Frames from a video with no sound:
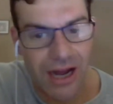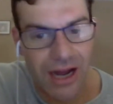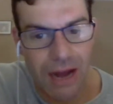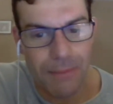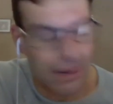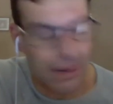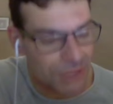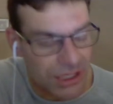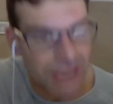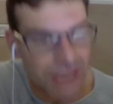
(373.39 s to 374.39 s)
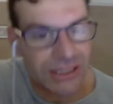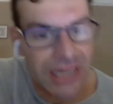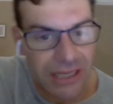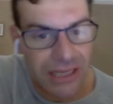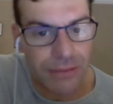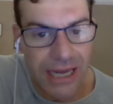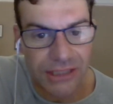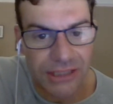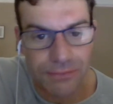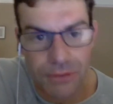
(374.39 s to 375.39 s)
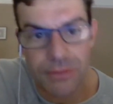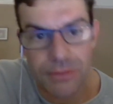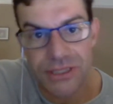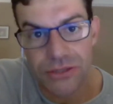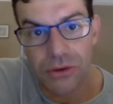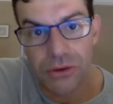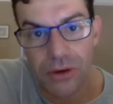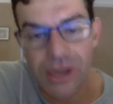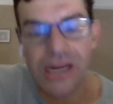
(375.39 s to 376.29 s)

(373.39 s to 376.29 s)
But I'm just a little bit, as you probably saw,